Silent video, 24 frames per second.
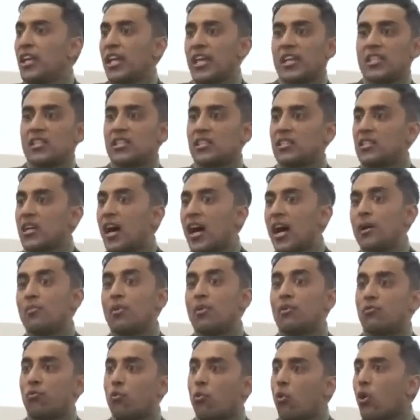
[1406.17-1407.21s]
in the time
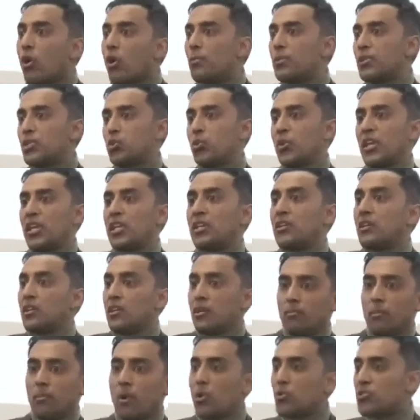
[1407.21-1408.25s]
of war between
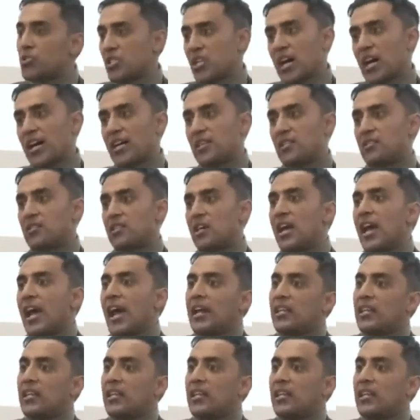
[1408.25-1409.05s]
both sides.